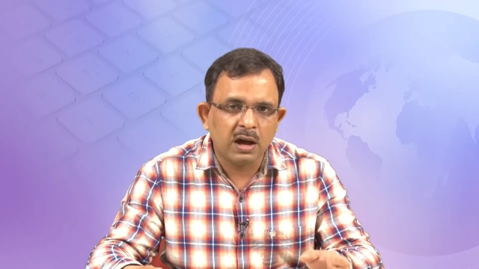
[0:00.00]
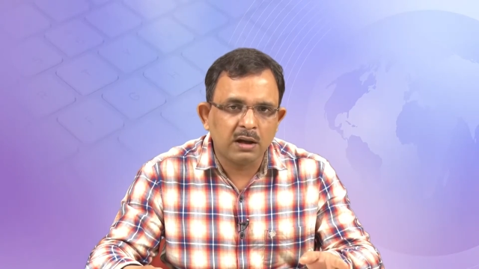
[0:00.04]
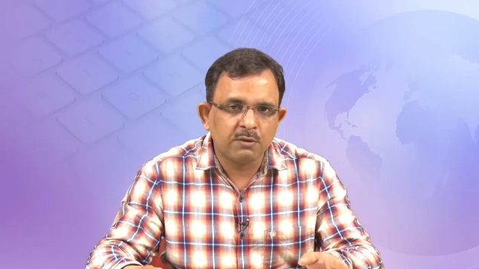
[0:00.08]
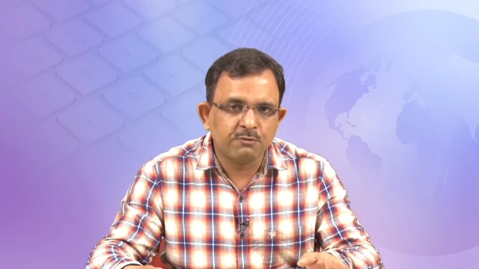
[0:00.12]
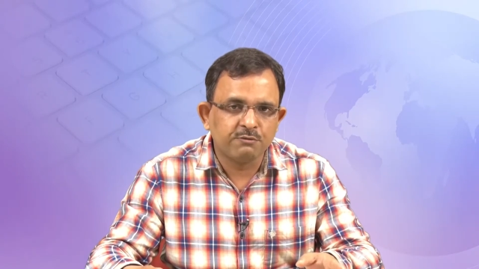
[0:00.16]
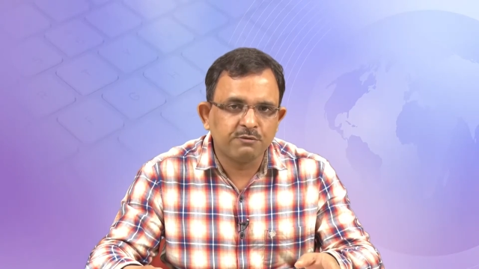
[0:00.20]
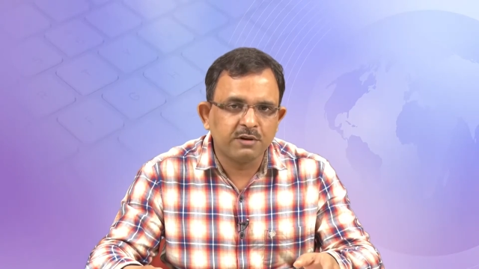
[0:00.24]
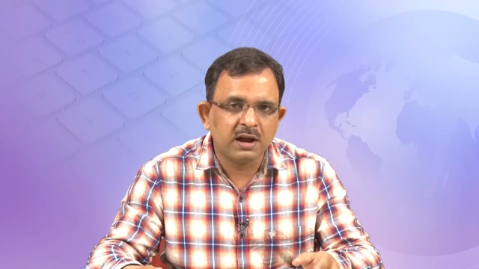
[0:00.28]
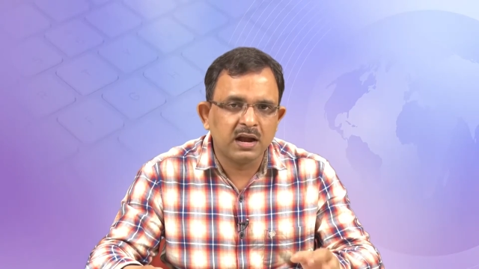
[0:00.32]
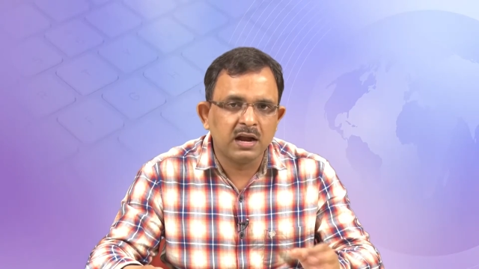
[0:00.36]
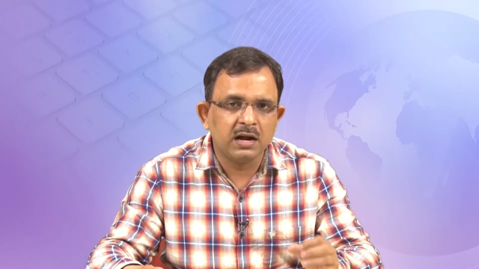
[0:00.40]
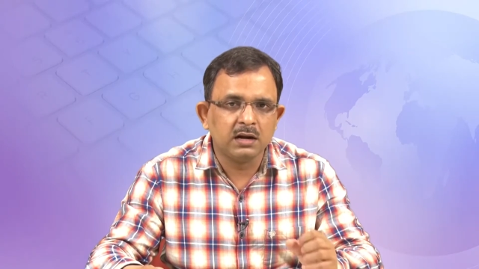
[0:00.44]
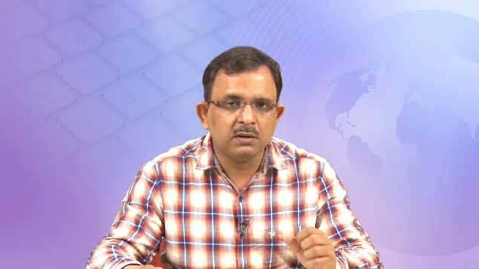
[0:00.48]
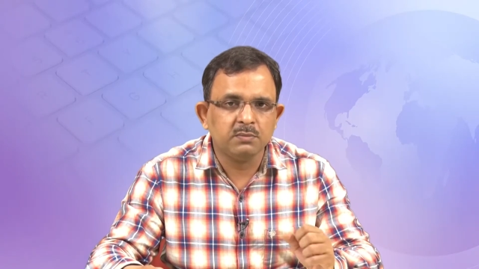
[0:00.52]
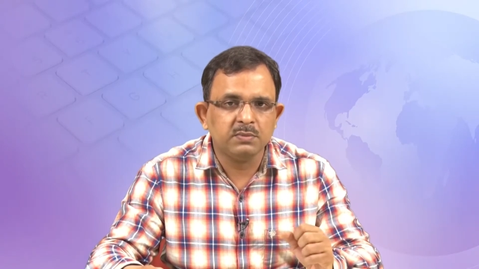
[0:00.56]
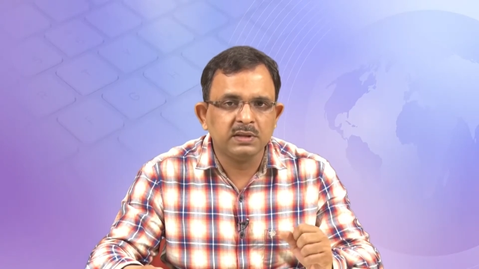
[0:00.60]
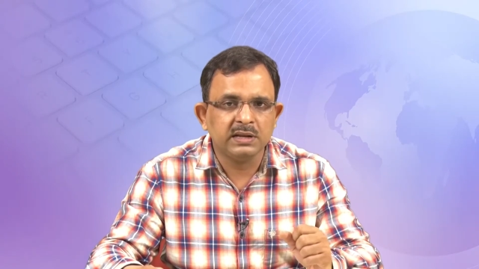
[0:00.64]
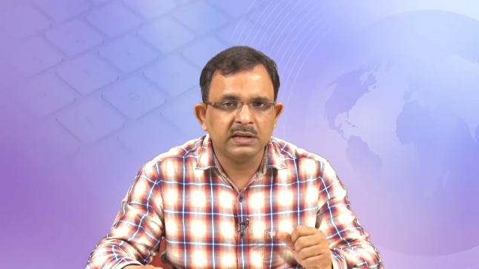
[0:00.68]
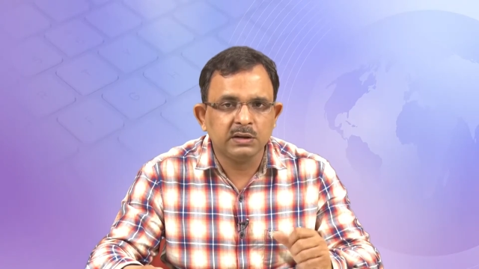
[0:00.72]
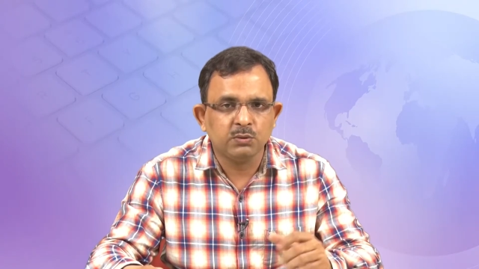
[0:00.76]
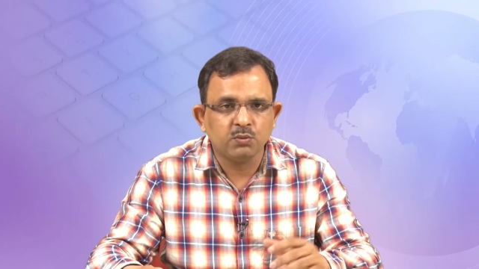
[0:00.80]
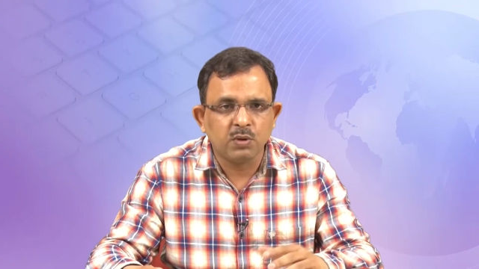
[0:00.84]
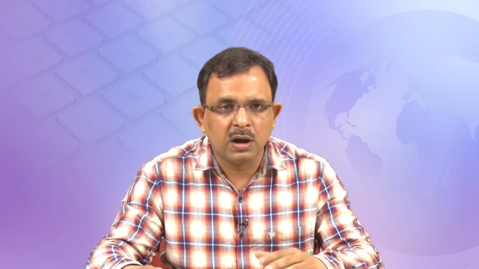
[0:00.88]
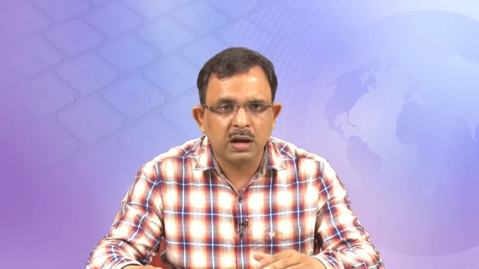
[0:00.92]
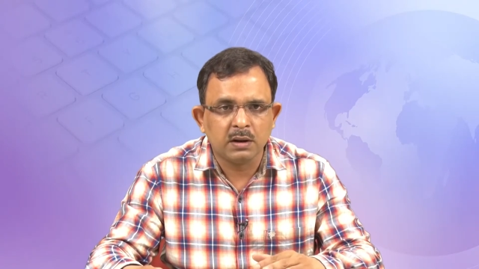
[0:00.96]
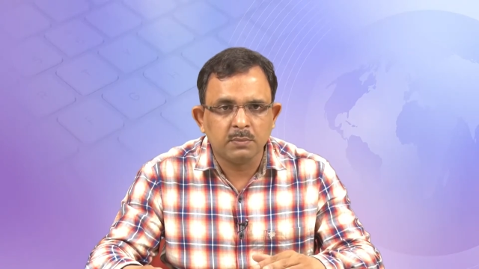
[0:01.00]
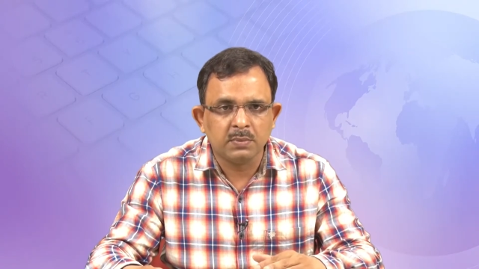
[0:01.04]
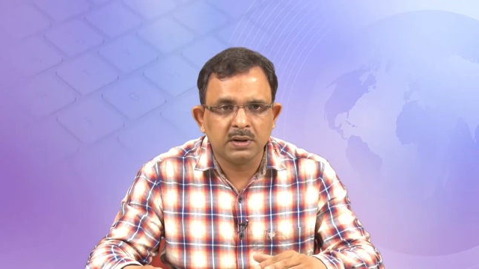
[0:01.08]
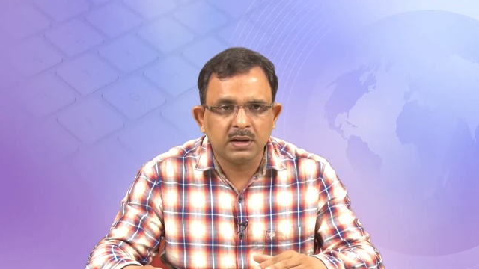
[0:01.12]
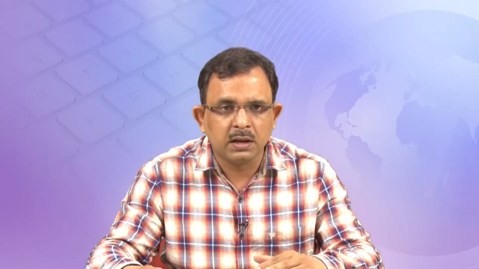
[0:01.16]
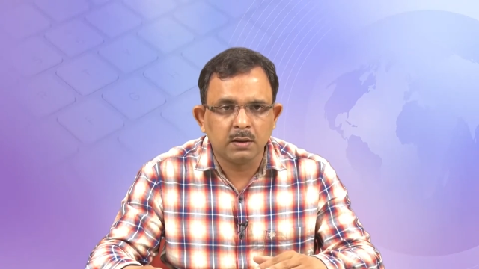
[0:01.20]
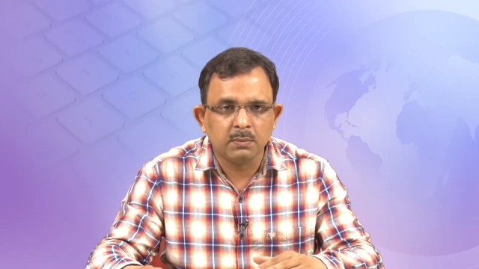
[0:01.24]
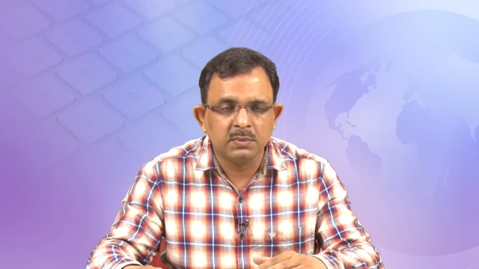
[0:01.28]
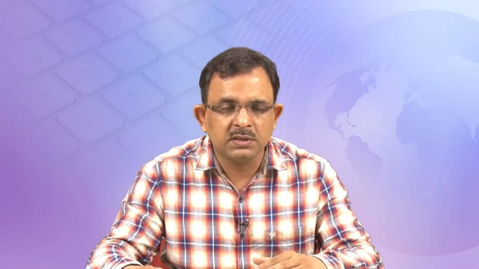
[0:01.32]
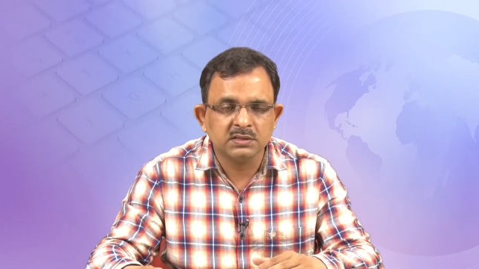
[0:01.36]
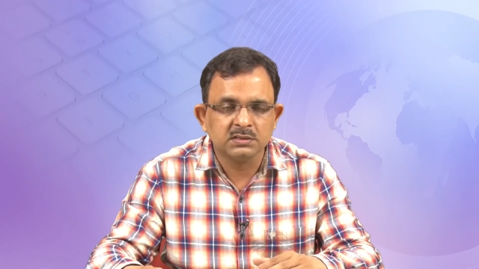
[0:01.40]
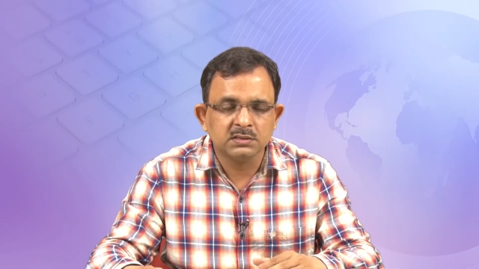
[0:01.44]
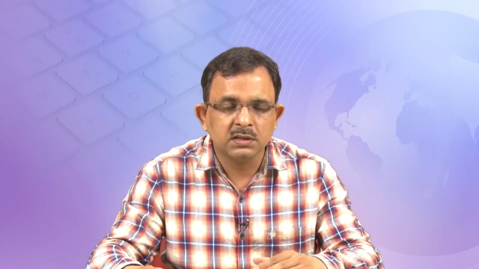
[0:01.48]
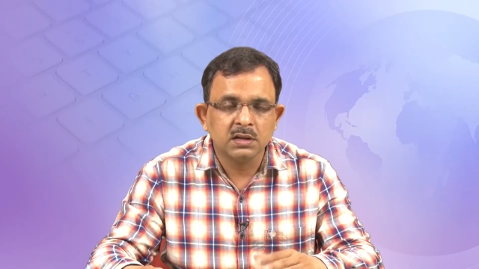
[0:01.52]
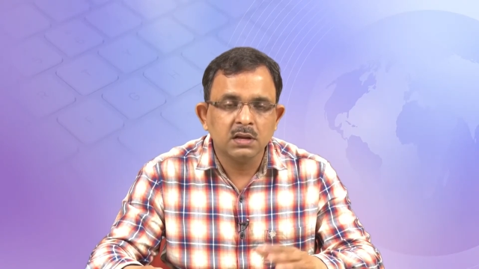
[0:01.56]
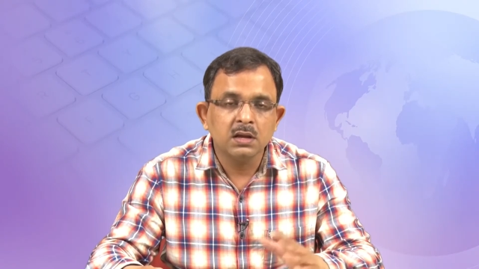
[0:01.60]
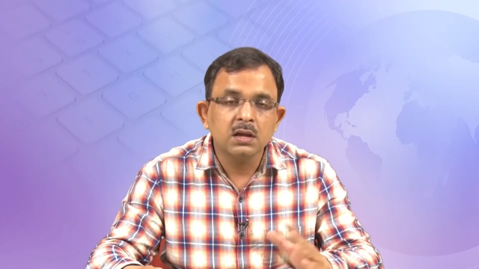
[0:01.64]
fat, we require vitamins.